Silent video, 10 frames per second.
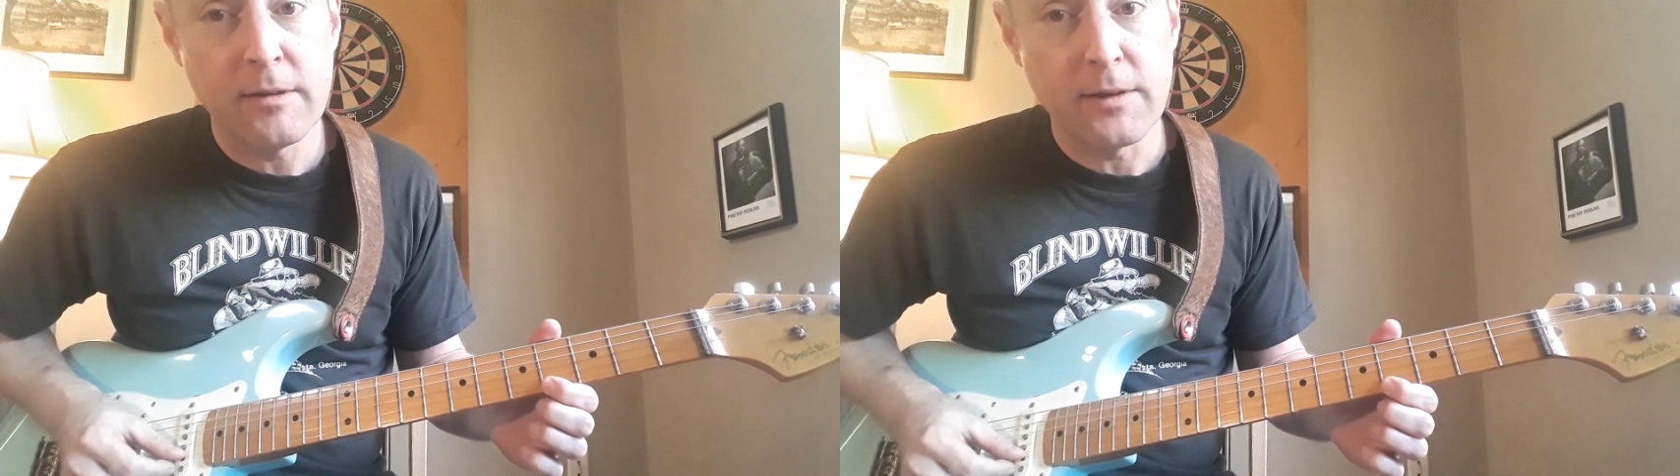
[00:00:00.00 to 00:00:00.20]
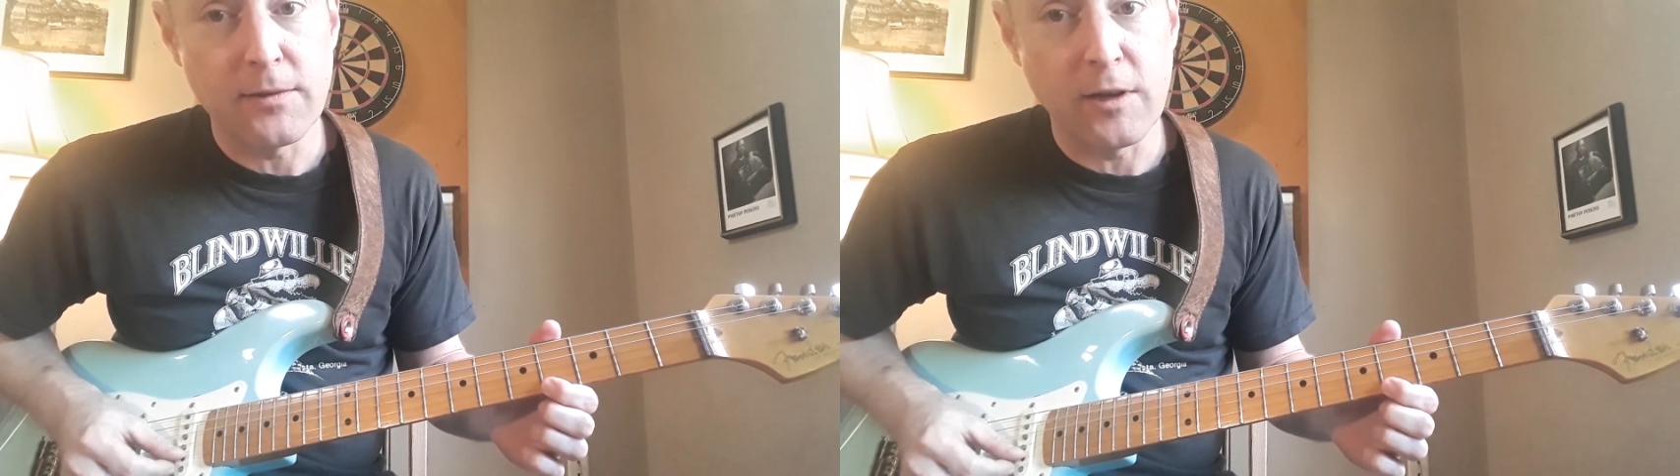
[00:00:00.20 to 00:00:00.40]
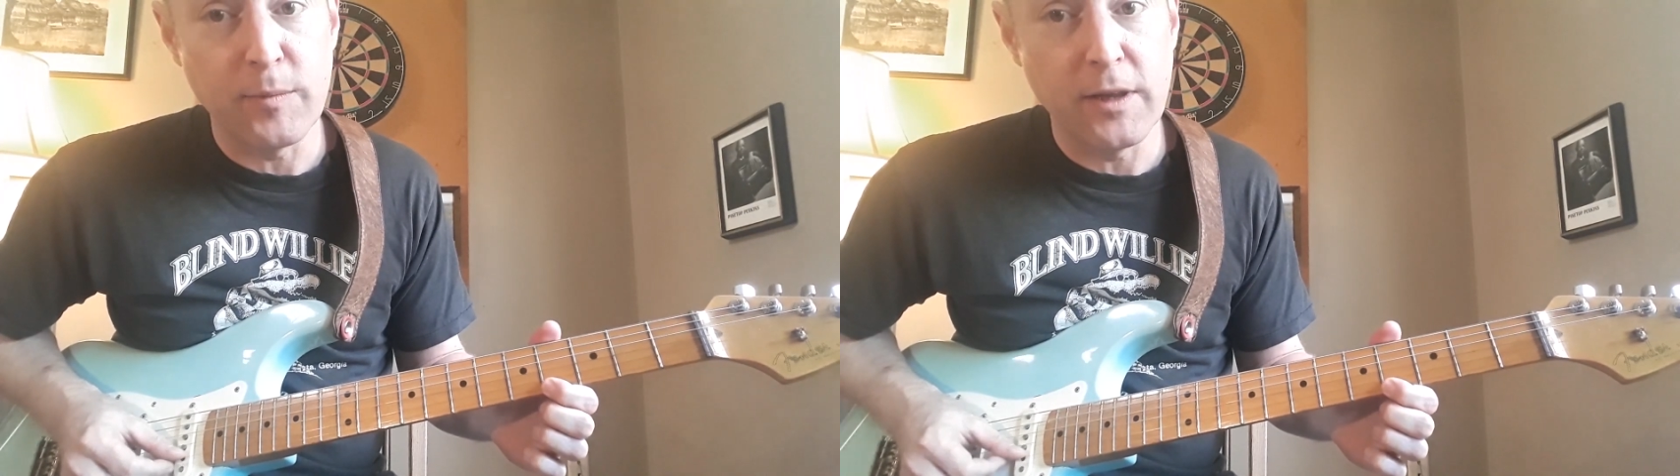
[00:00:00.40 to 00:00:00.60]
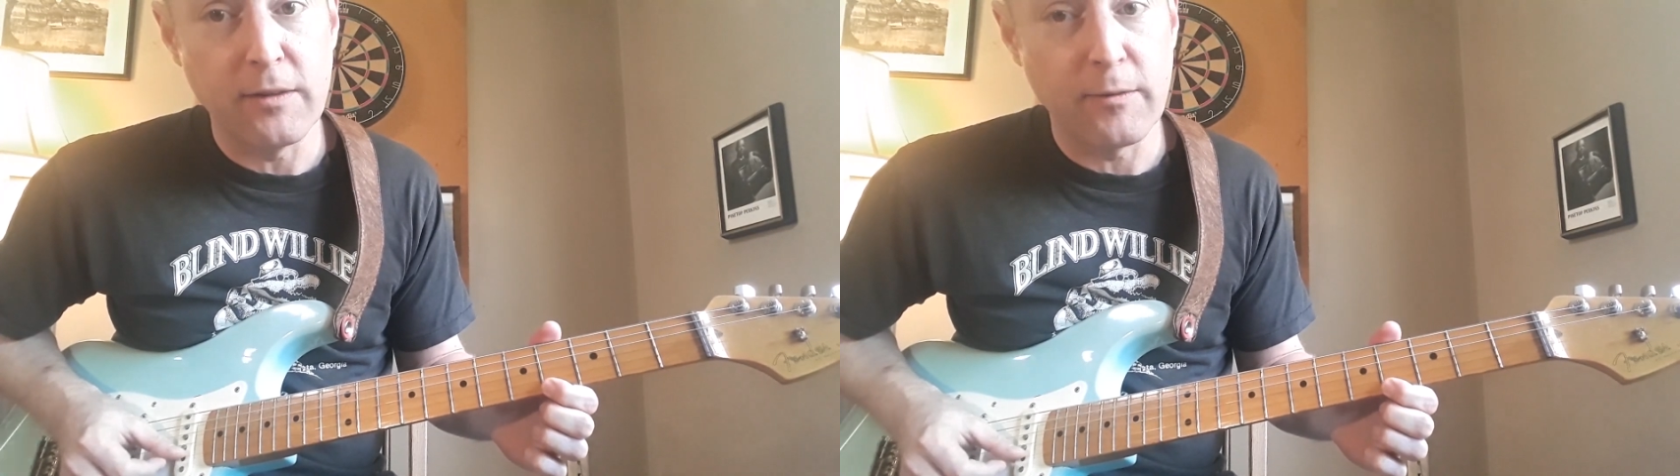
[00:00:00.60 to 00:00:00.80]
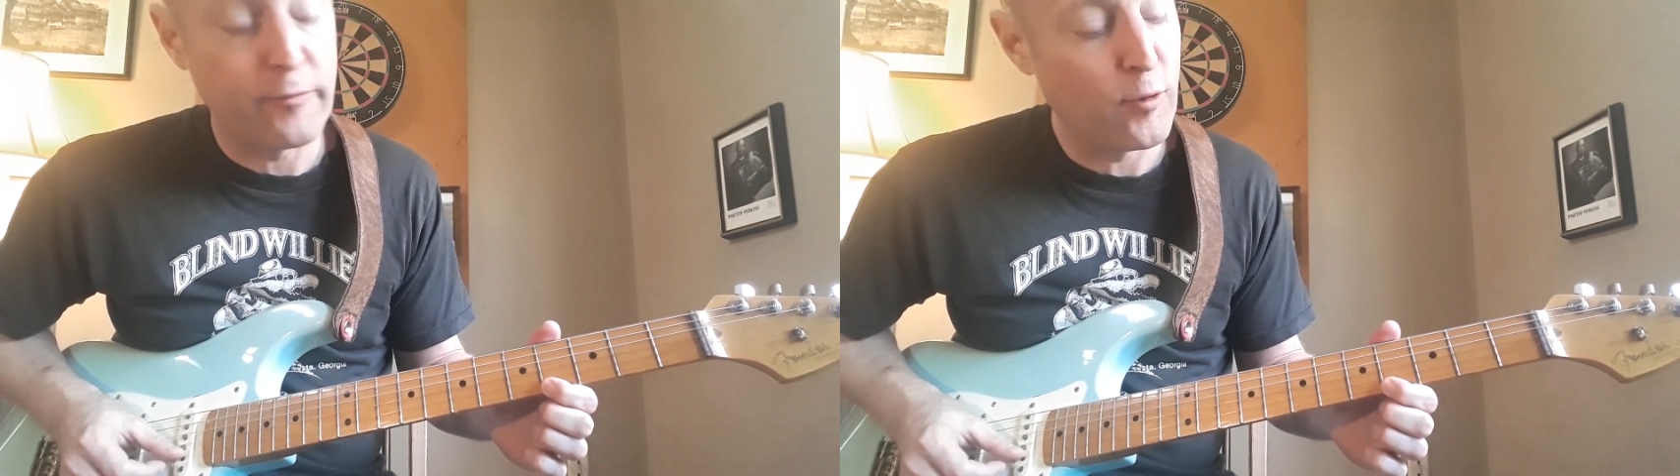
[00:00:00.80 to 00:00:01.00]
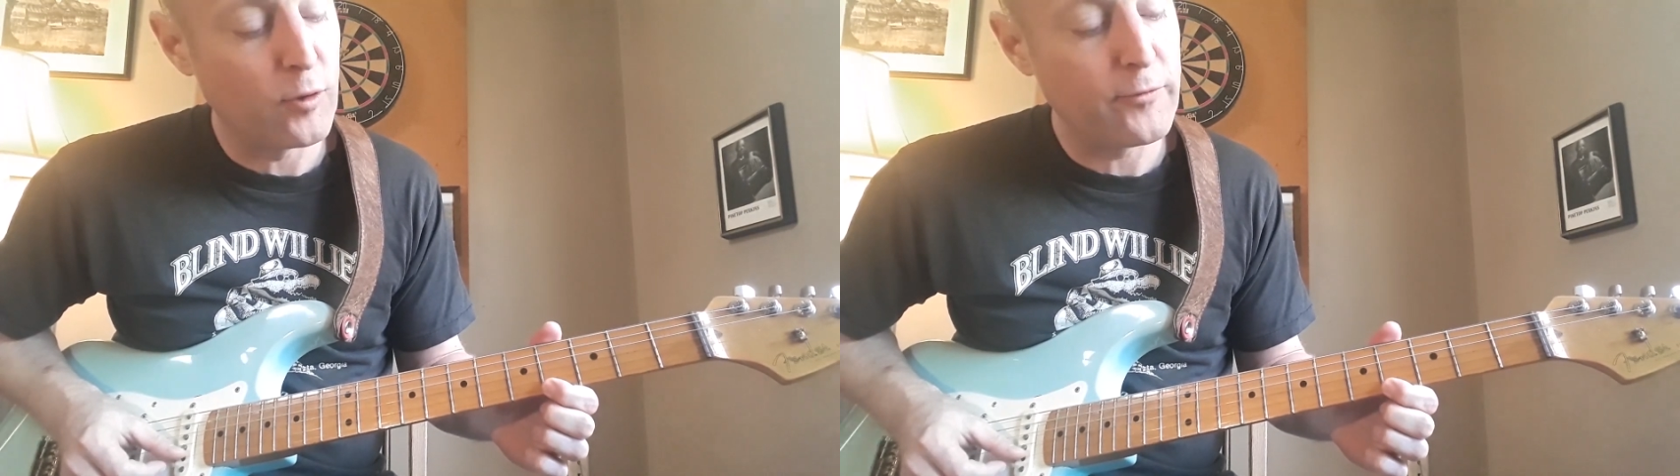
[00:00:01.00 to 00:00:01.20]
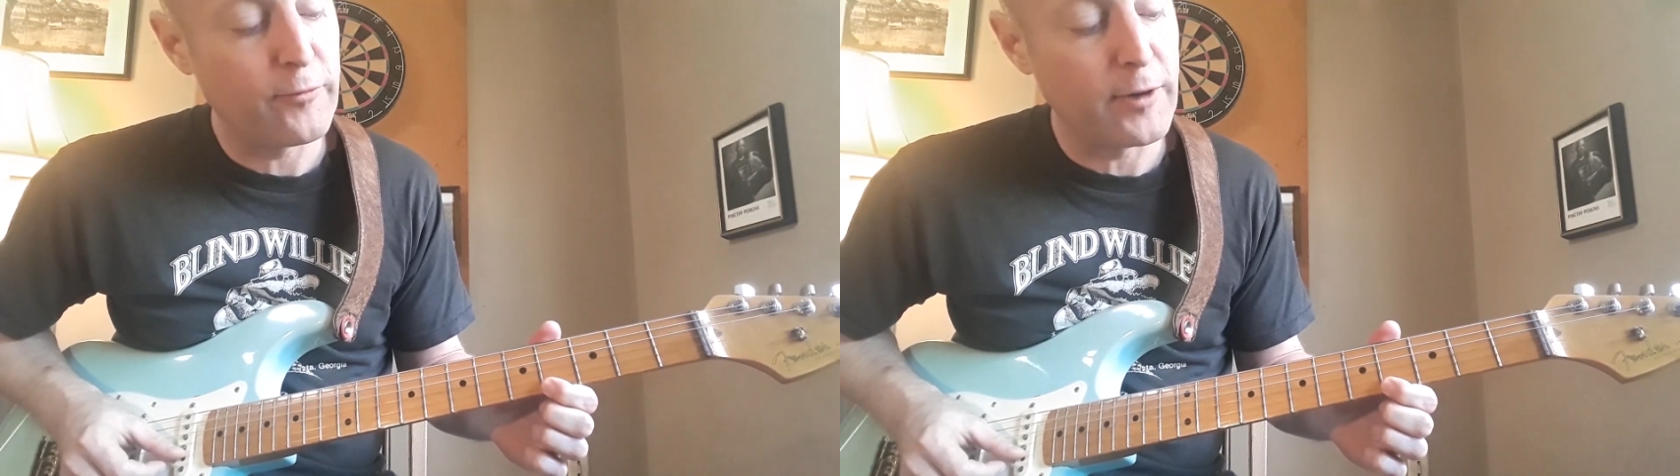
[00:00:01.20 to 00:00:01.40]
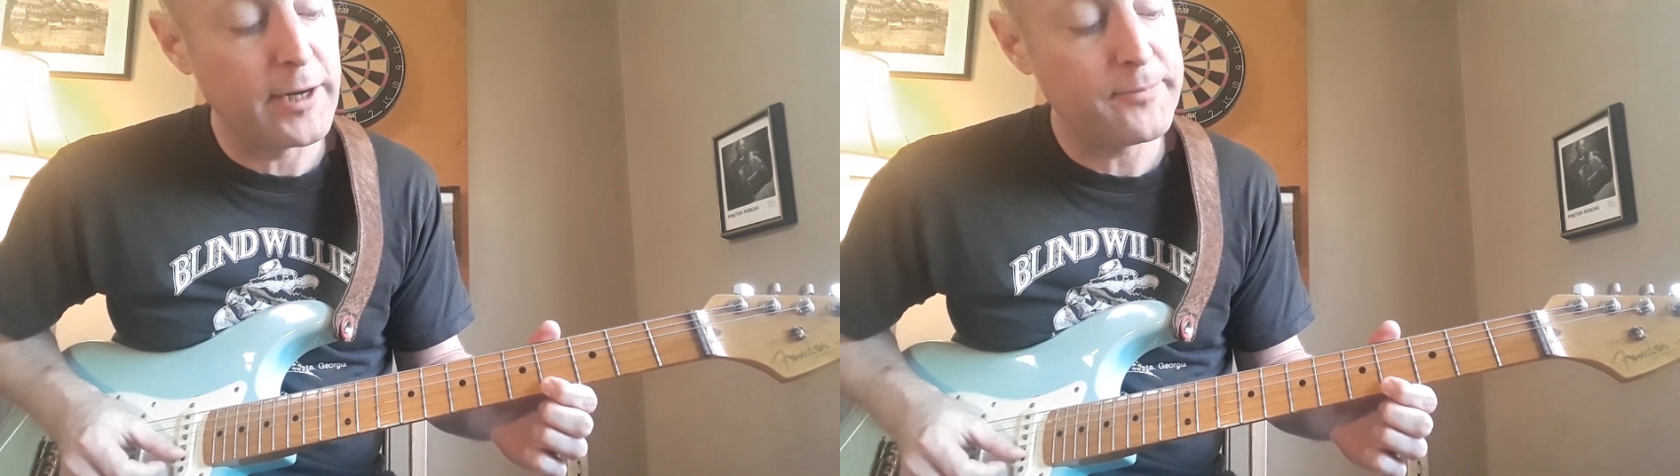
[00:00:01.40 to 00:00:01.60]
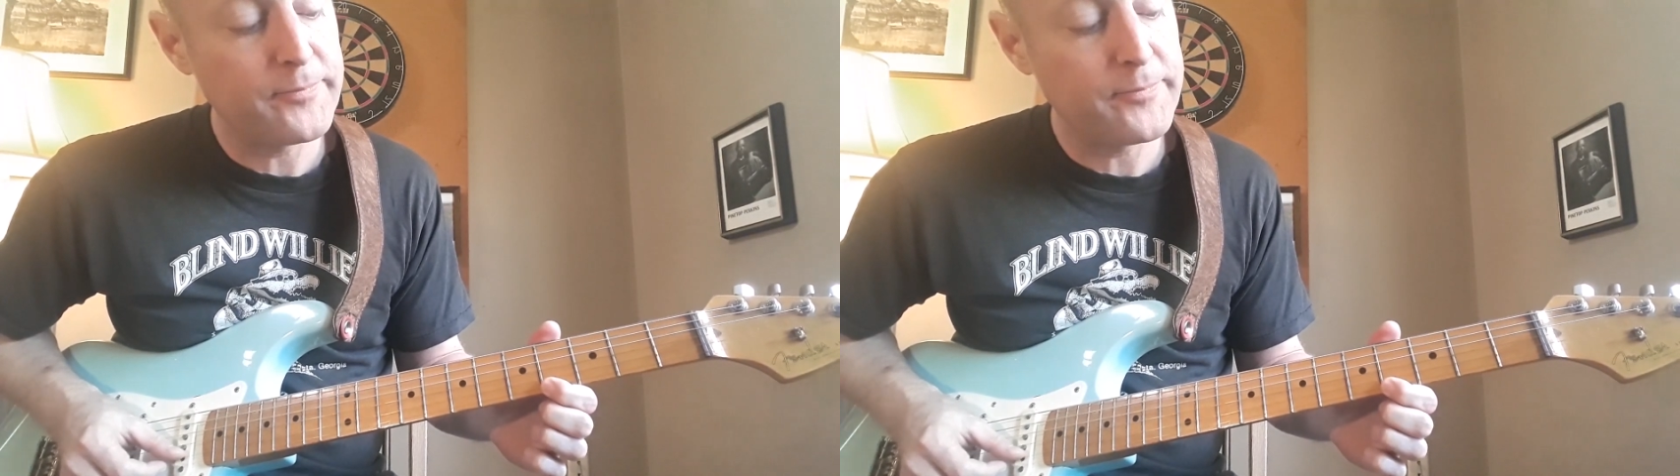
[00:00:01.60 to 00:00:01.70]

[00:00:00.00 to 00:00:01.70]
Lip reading: is going to be the 4th fret.